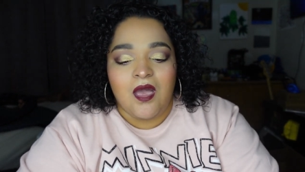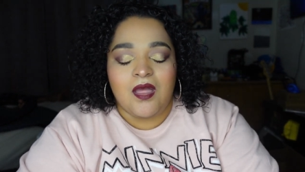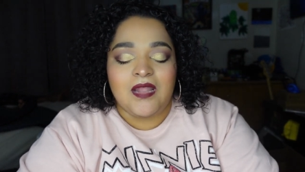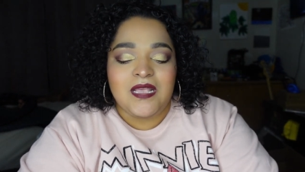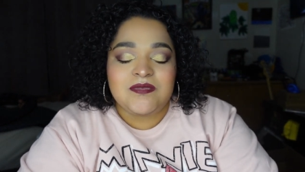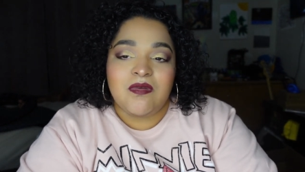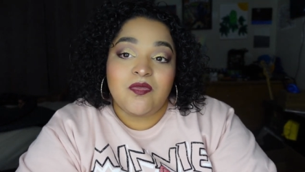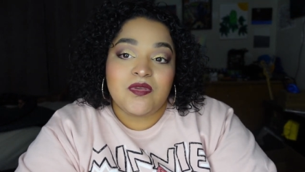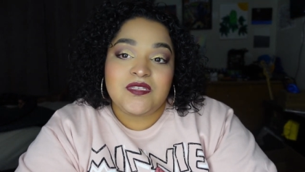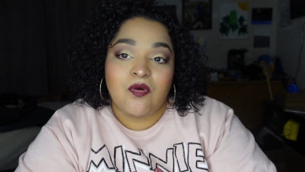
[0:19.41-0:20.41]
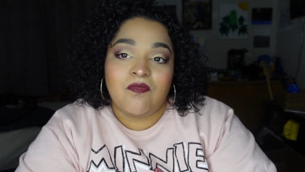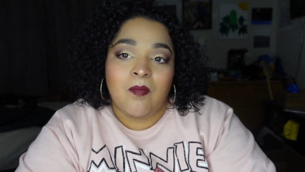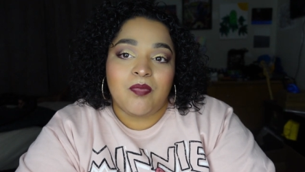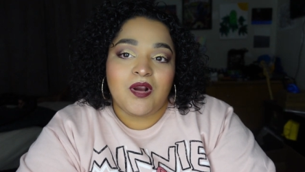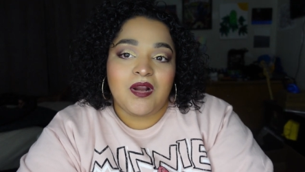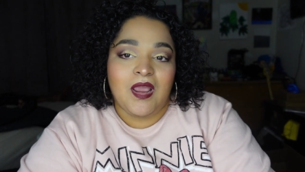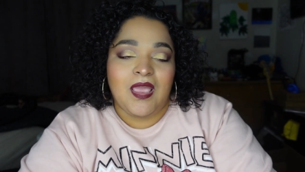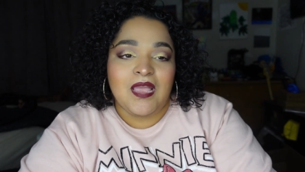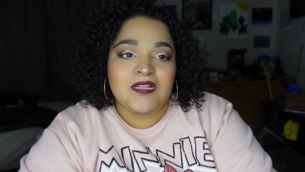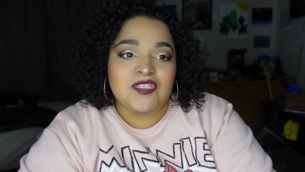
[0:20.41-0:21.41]
Uh, last month was November
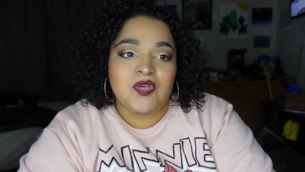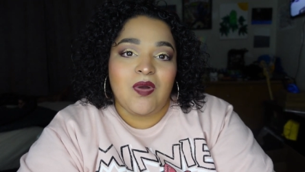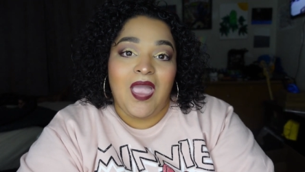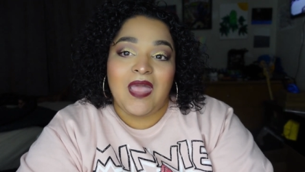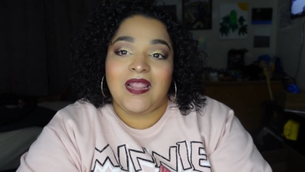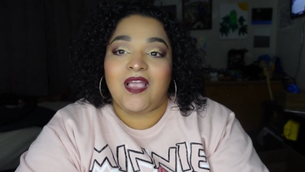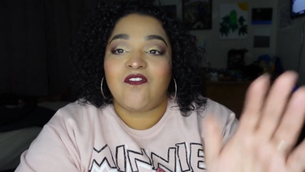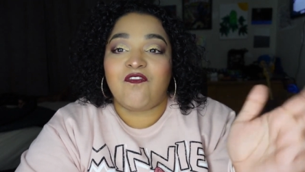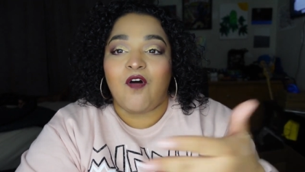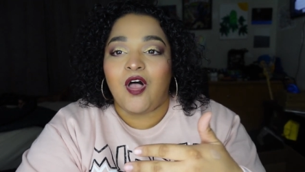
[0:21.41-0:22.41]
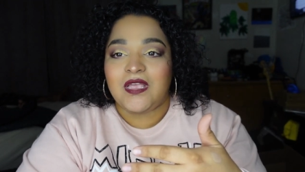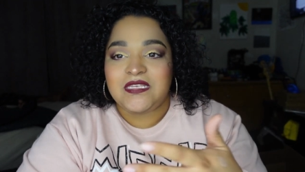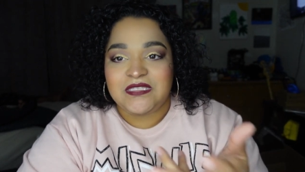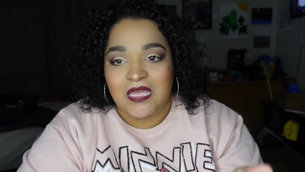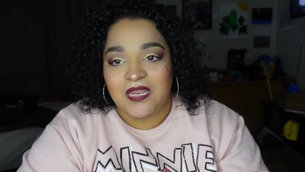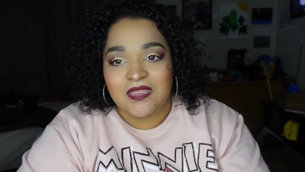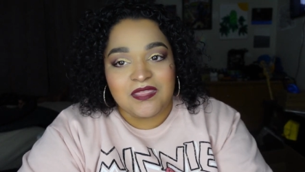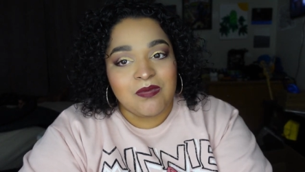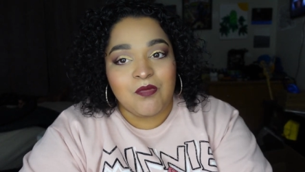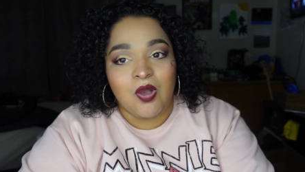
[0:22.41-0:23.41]
and so I had like a fall aesthetic
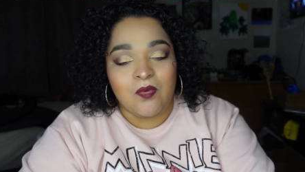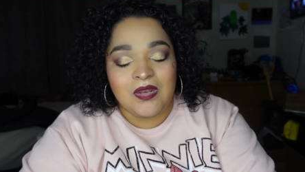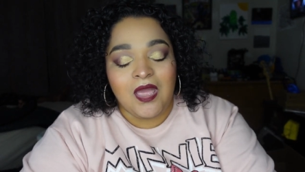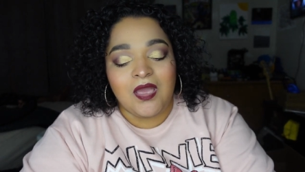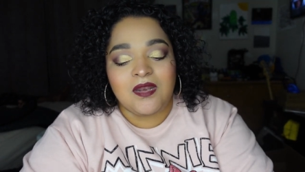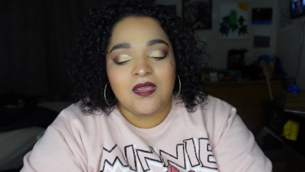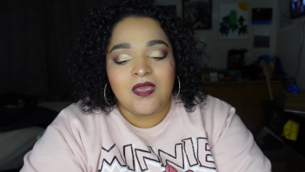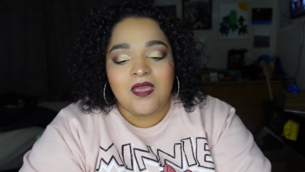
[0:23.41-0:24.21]
theme going on.